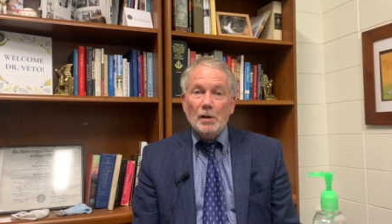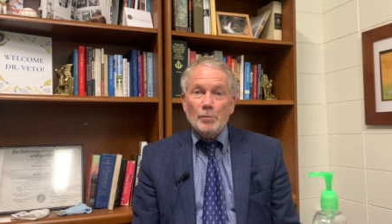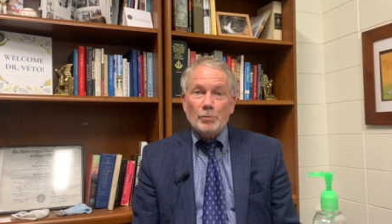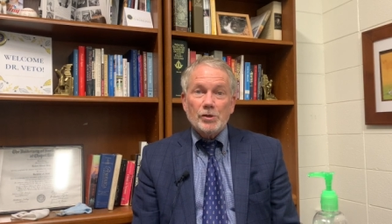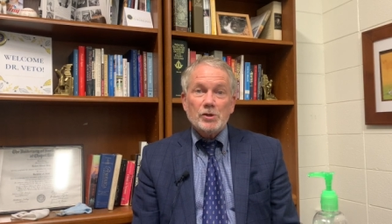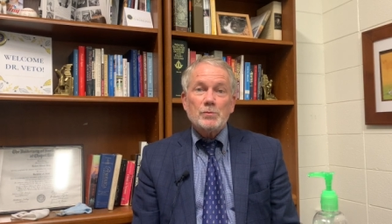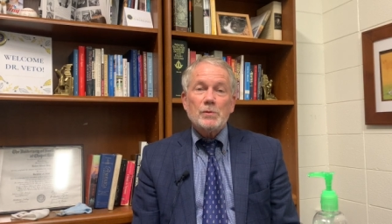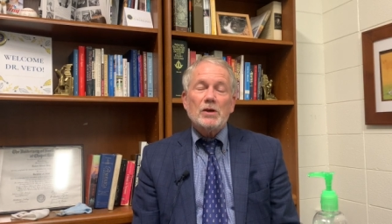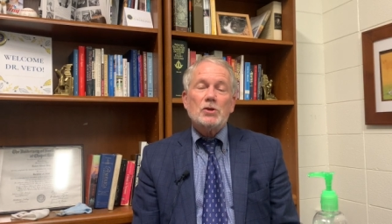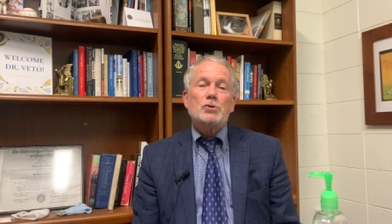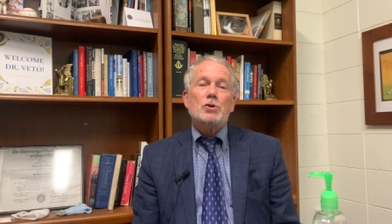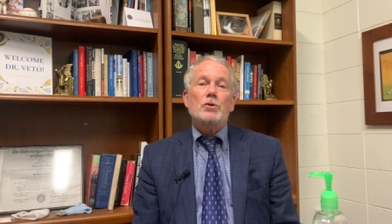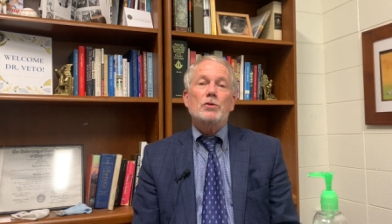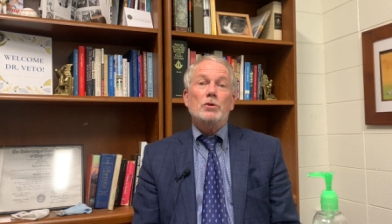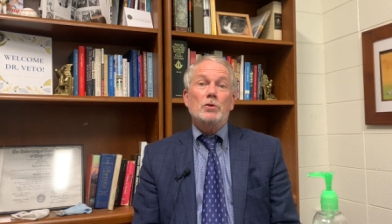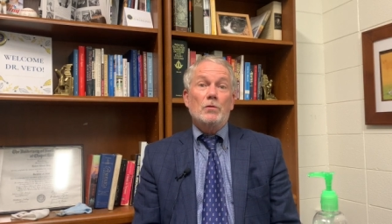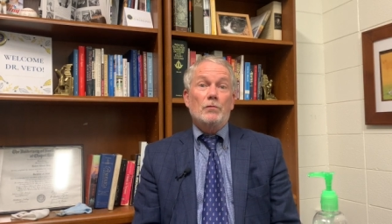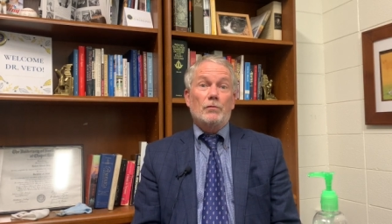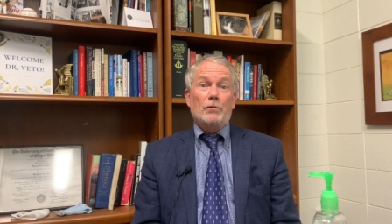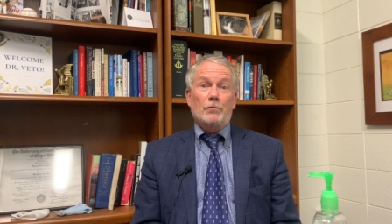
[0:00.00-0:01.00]
Please make sure that
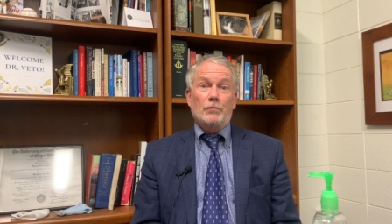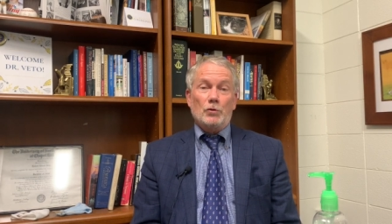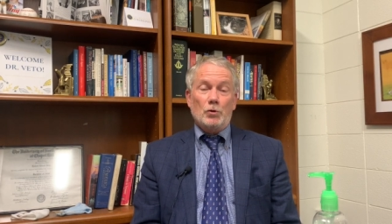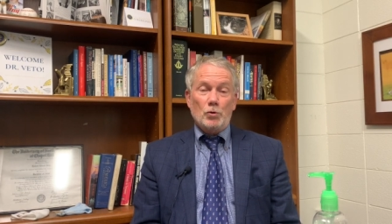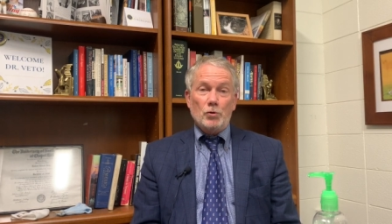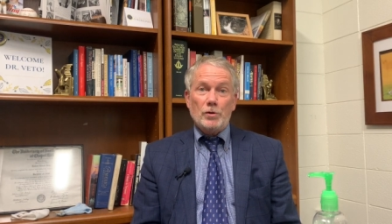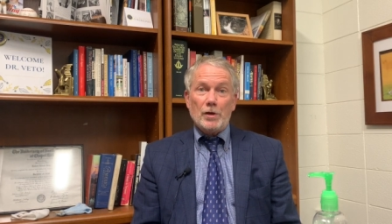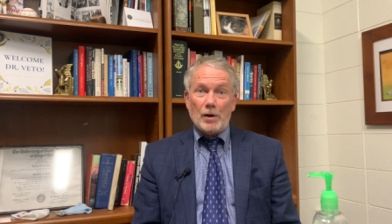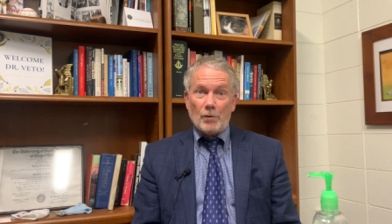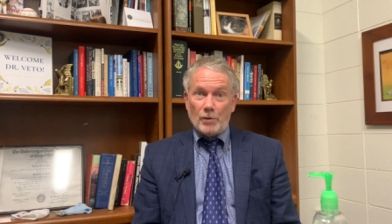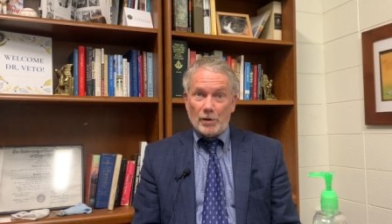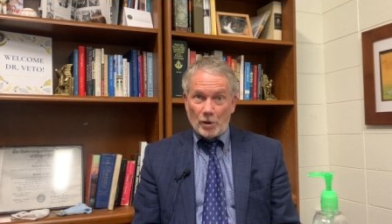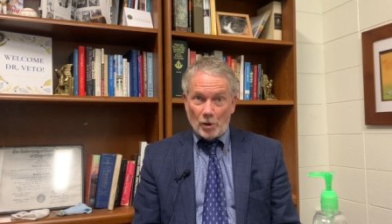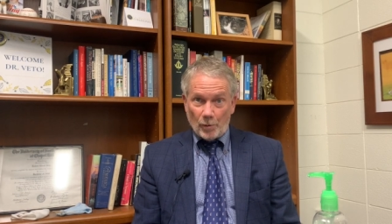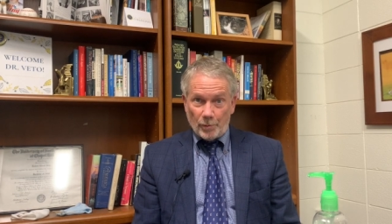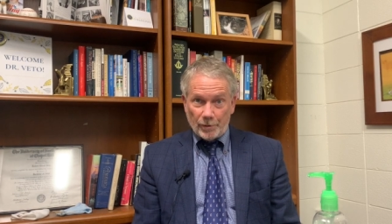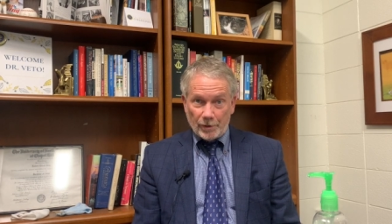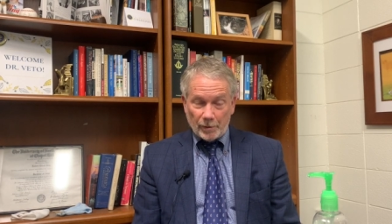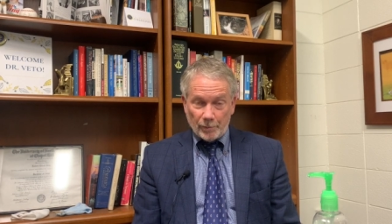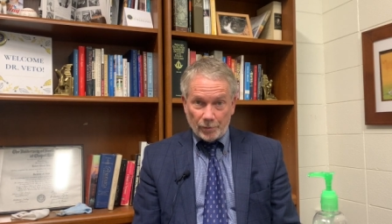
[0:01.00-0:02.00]
you've reviewed that
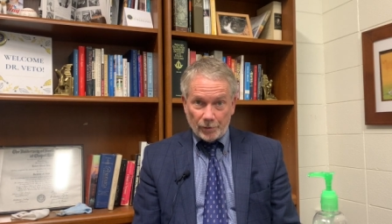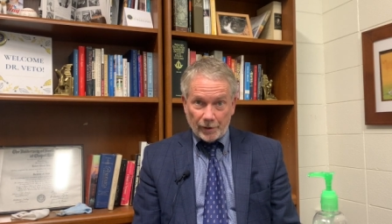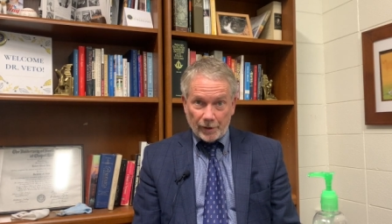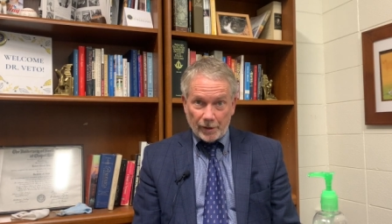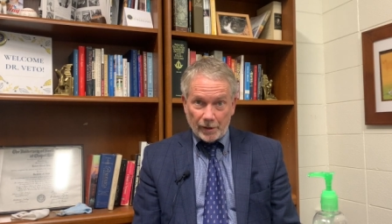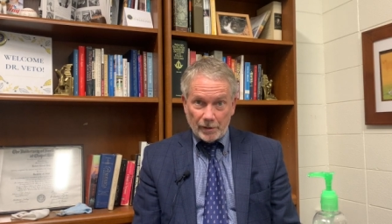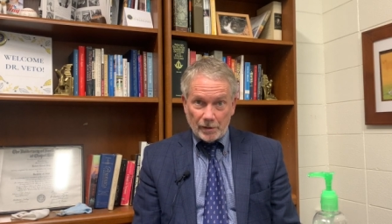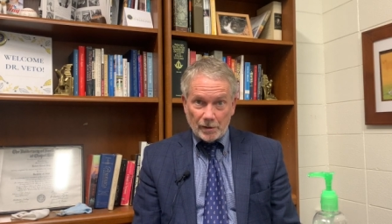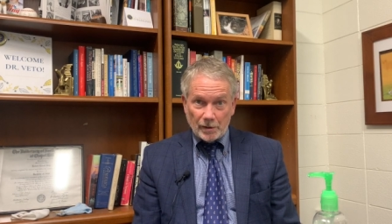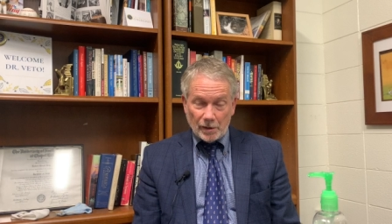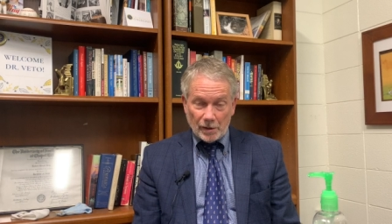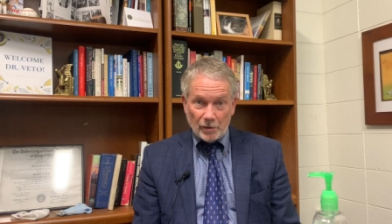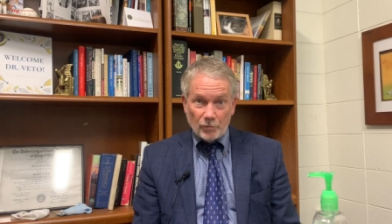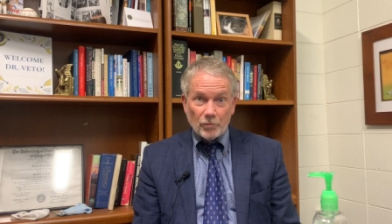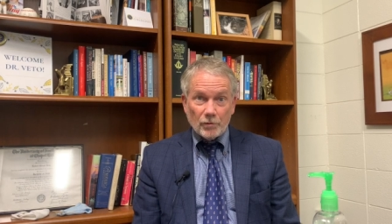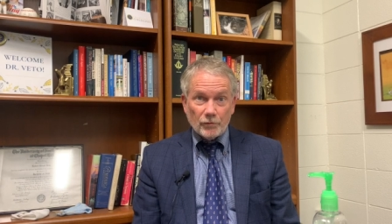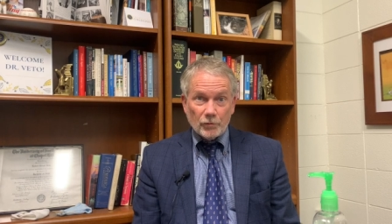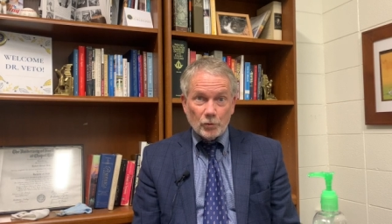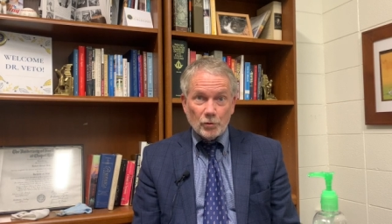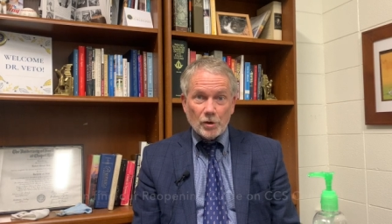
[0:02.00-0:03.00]
reopening plan and
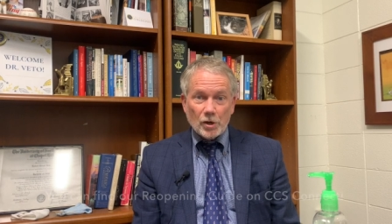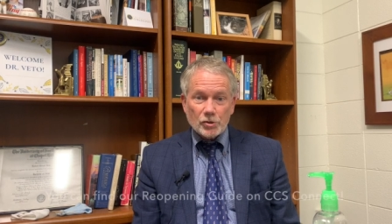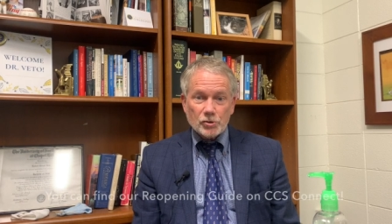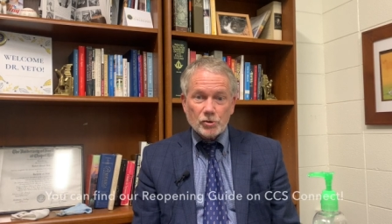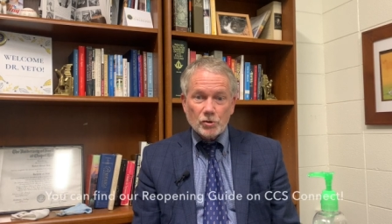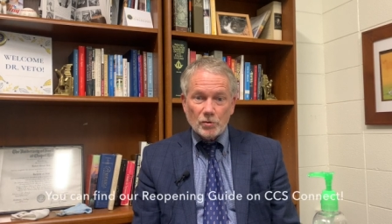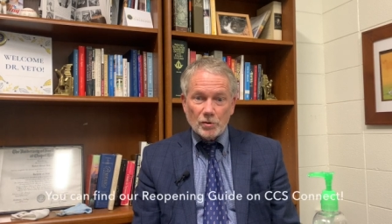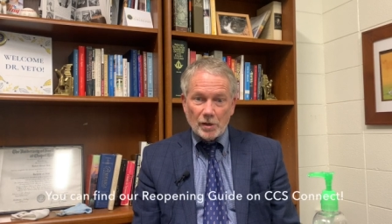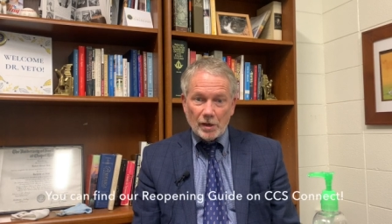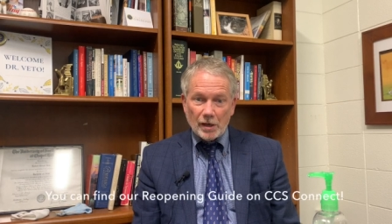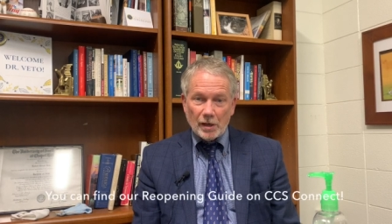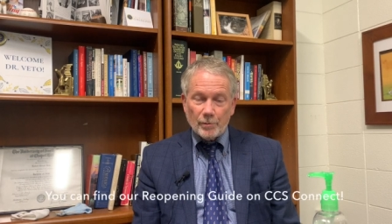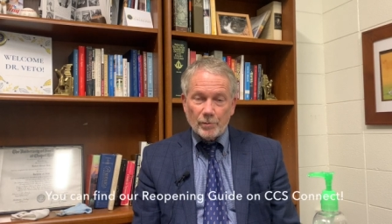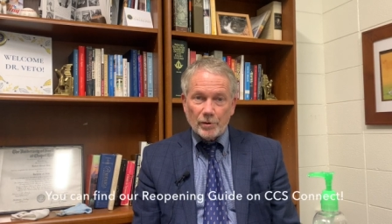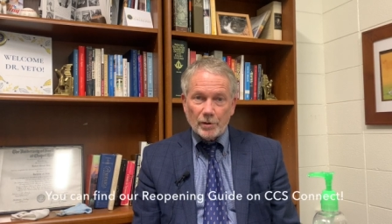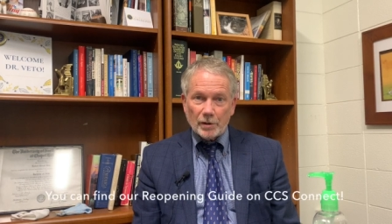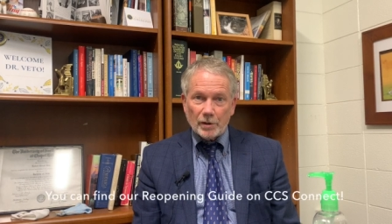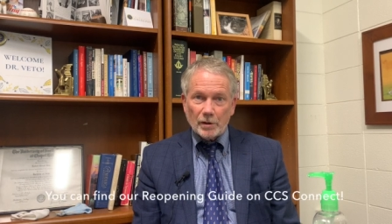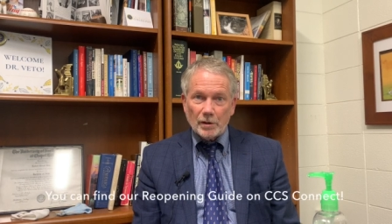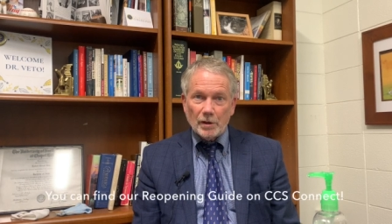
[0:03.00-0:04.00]
reviewed our student
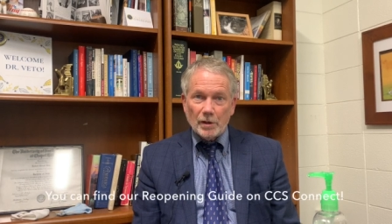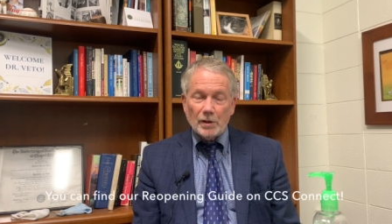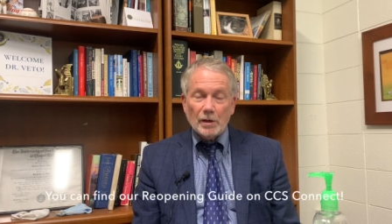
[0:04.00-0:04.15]
handbook,